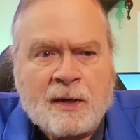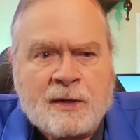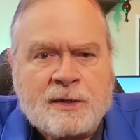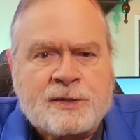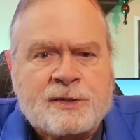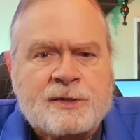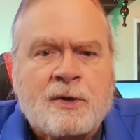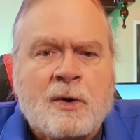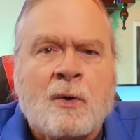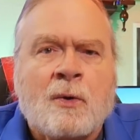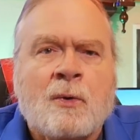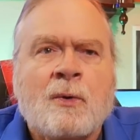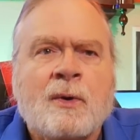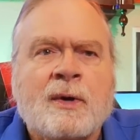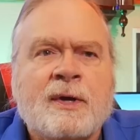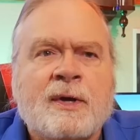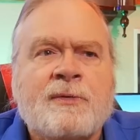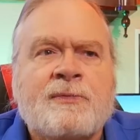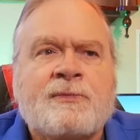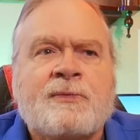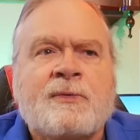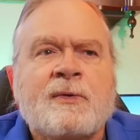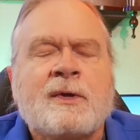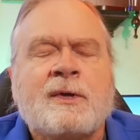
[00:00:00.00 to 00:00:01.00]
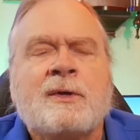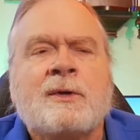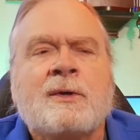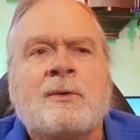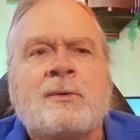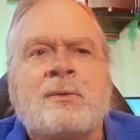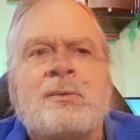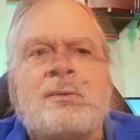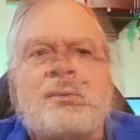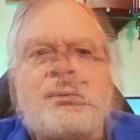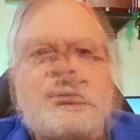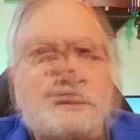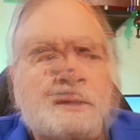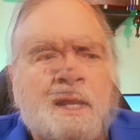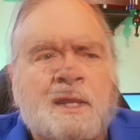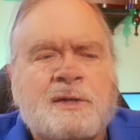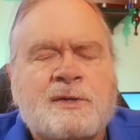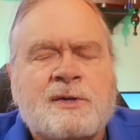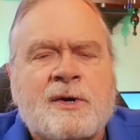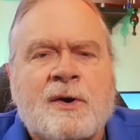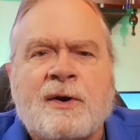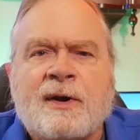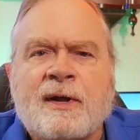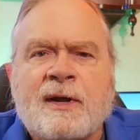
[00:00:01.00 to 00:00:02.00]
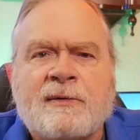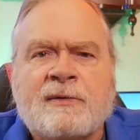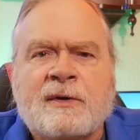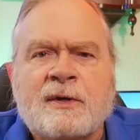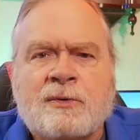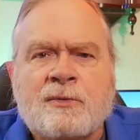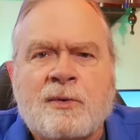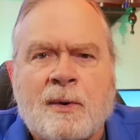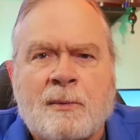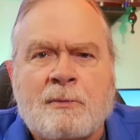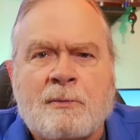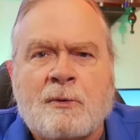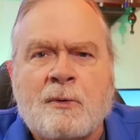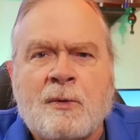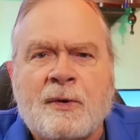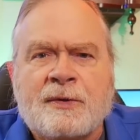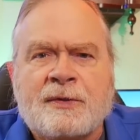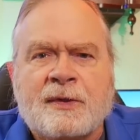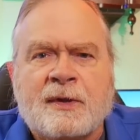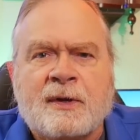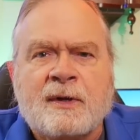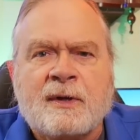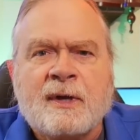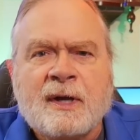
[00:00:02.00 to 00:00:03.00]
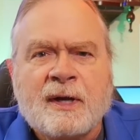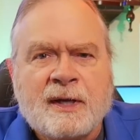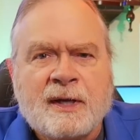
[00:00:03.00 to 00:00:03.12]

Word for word: So if you start having trouble with it,